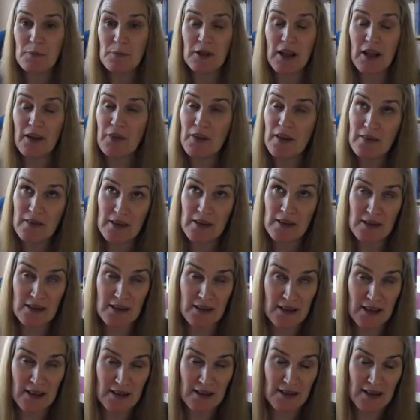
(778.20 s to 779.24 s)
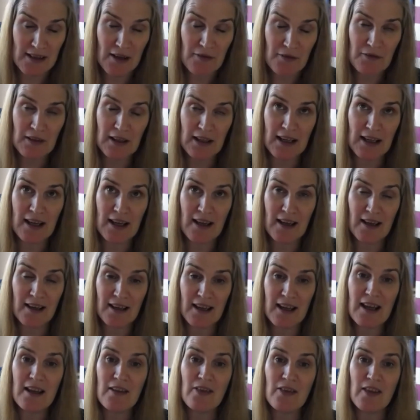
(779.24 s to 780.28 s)
Well, I think there's definitely a
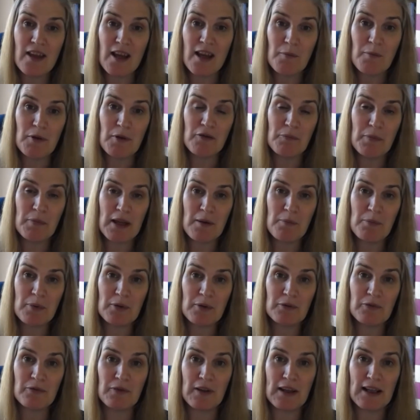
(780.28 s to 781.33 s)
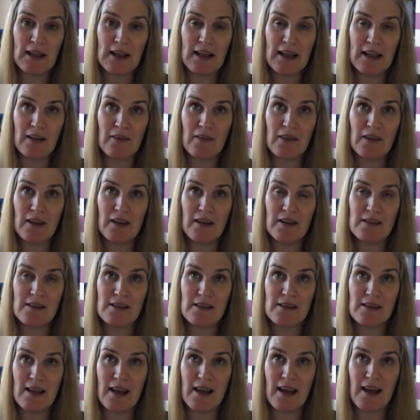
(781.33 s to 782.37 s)
key theme of people feeling that
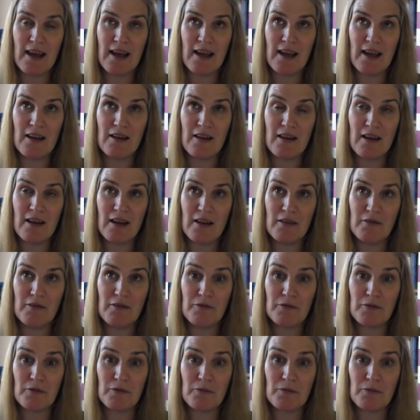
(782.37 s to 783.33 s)
they have